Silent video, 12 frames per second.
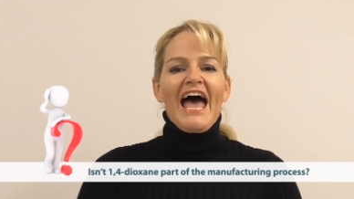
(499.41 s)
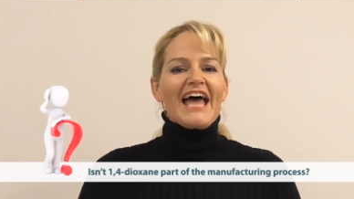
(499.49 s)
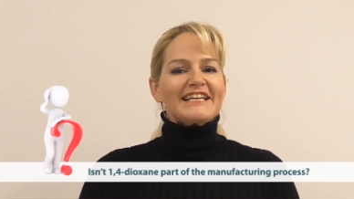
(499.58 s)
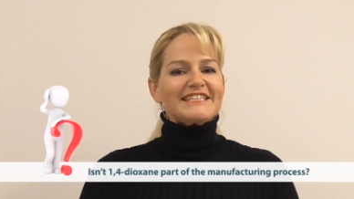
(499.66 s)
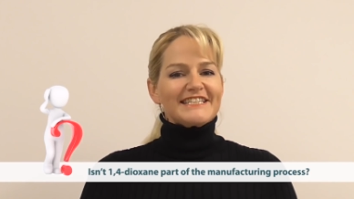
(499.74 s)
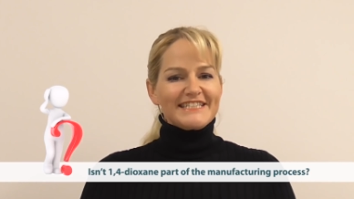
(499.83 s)

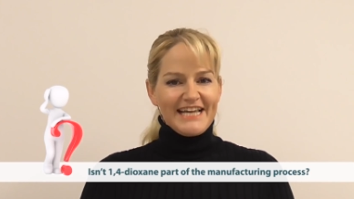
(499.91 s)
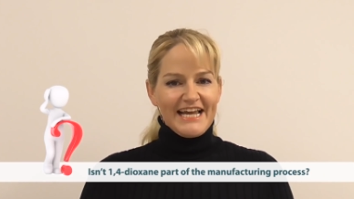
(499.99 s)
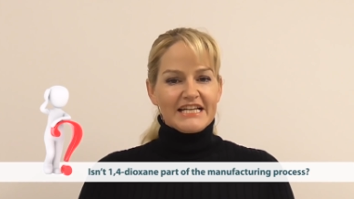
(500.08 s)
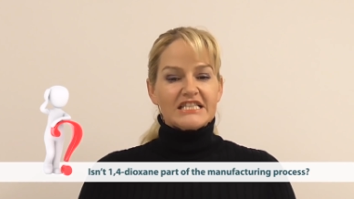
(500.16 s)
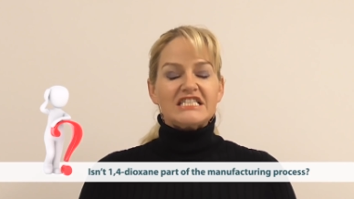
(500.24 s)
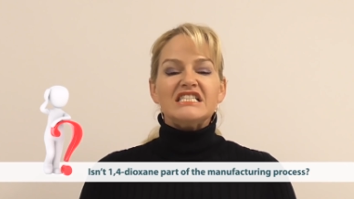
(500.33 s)
And
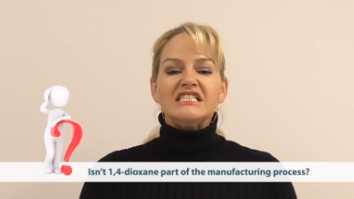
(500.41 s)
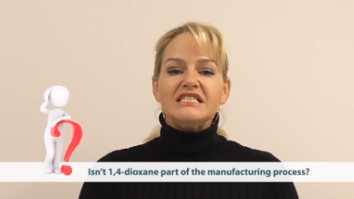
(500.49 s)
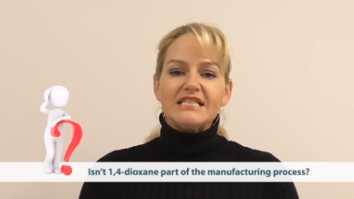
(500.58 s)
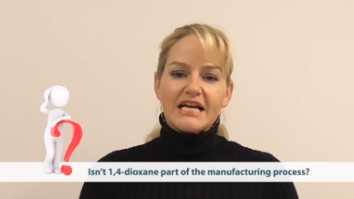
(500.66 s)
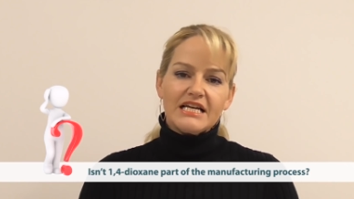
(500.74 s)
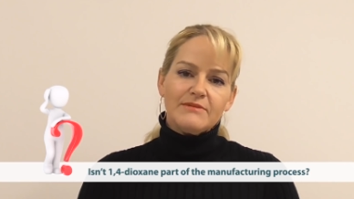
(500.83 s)
again, the
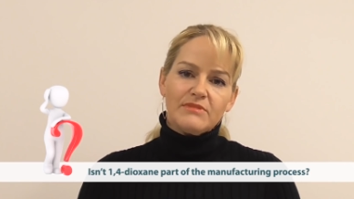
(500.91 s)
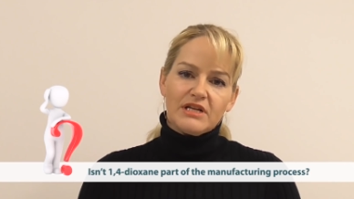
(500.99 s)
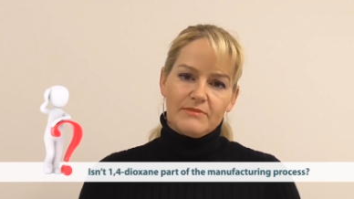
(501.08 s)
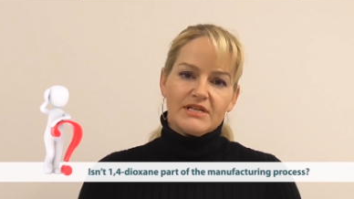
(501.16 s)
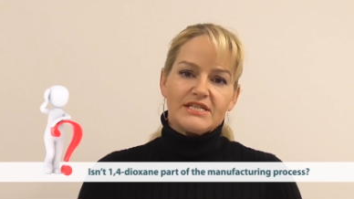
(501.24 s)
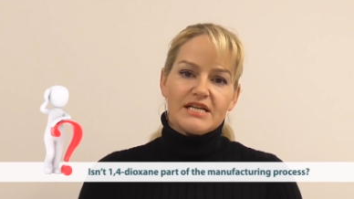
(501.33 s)
same
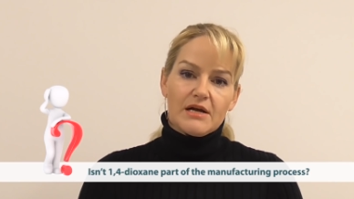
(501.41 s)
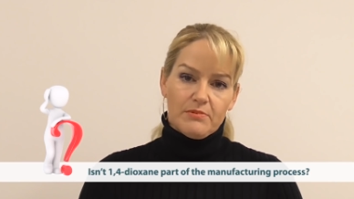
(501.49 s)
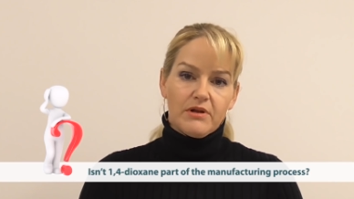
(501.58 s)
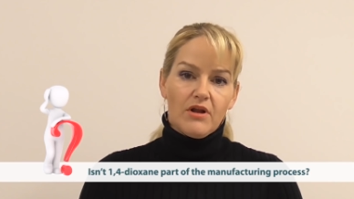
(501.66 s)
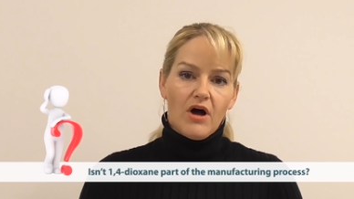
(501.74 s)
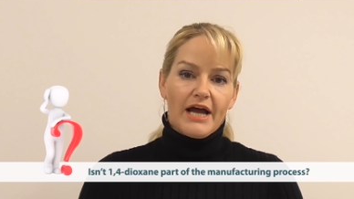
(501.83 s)
limits
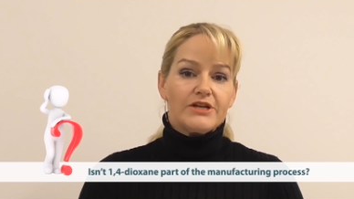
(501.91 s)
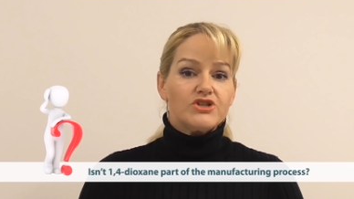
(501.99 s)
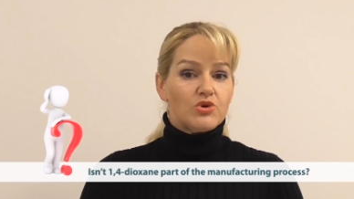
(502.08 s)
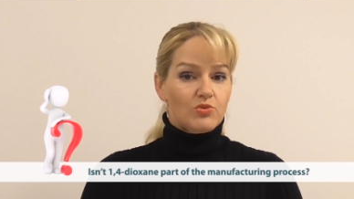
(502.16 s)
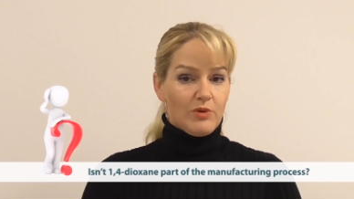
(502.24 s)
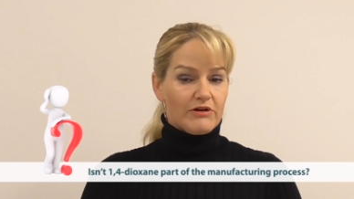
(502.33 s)

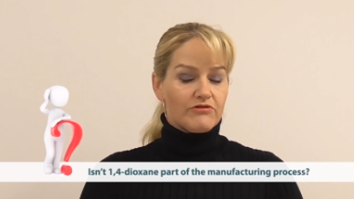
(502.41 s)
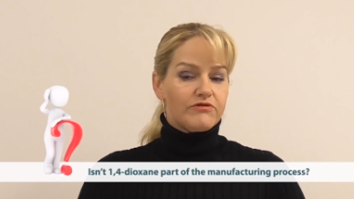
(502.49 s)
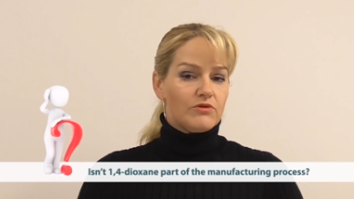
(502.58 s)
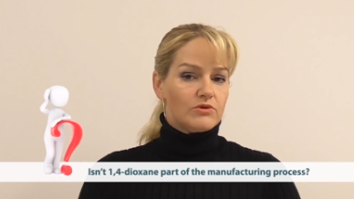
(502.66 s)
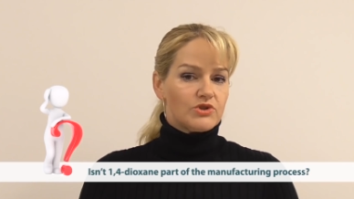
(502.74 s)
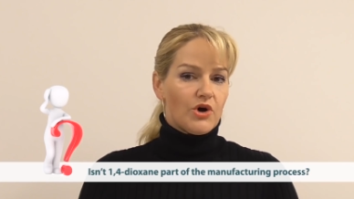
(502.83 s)
apply to
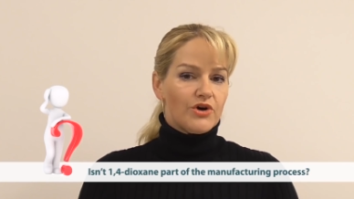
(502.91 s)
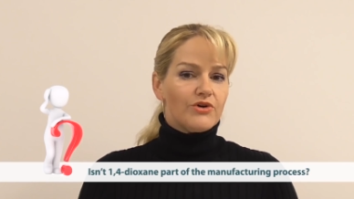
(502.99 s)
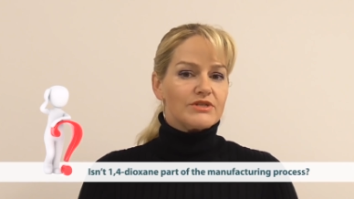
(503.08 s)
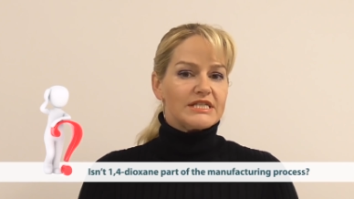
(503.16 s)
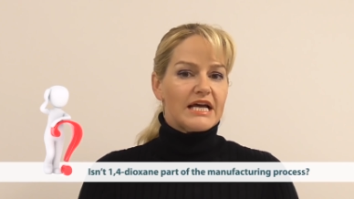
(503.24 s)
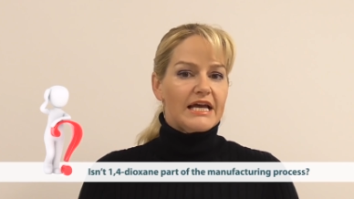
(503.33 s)

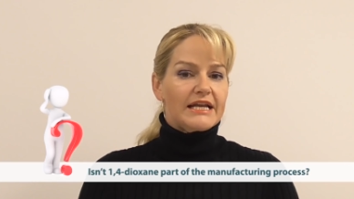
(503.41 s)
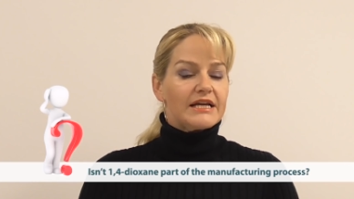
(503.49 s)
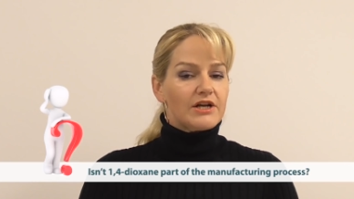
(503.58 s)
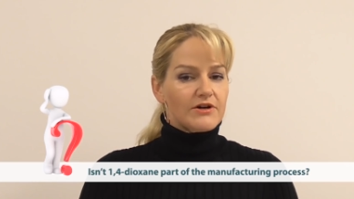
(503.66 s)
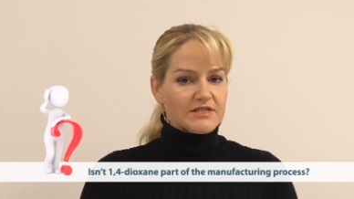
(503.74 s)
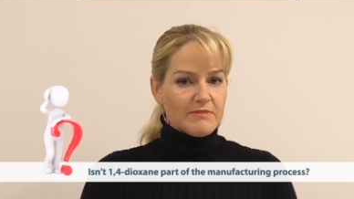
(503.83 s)
1,4-dioxane
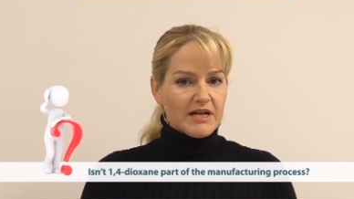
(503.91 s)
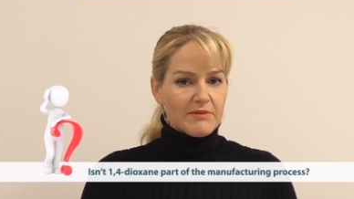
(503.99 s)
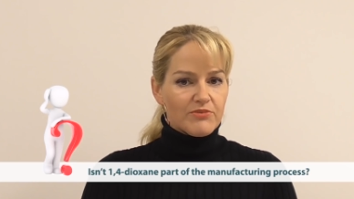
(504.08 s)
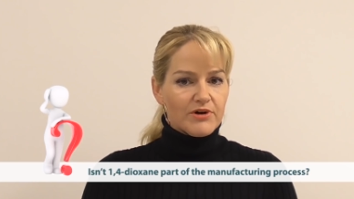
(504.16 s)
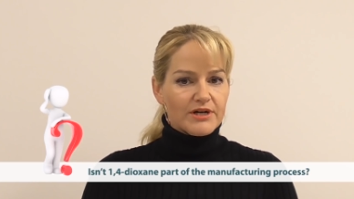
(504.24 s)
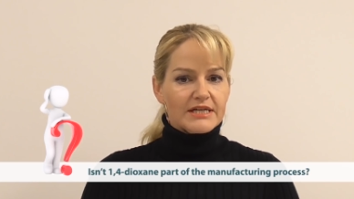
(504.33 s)
in
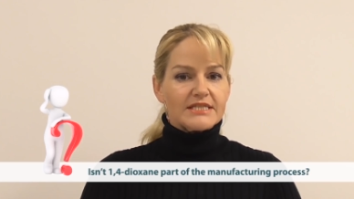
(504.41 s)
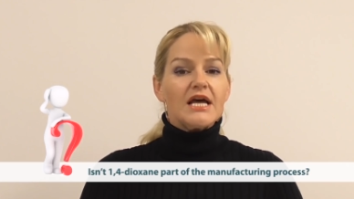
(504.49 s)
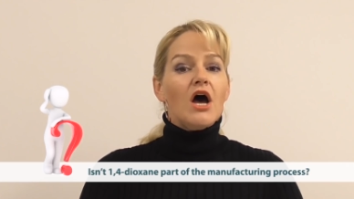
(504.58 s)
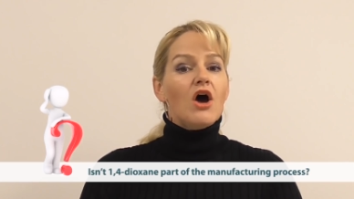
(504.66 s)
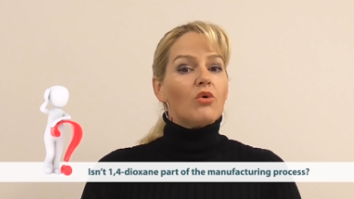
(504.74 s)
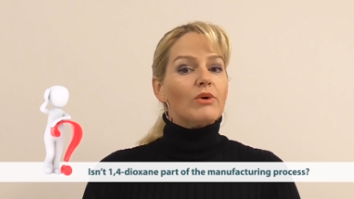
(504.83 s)
cosmetic products,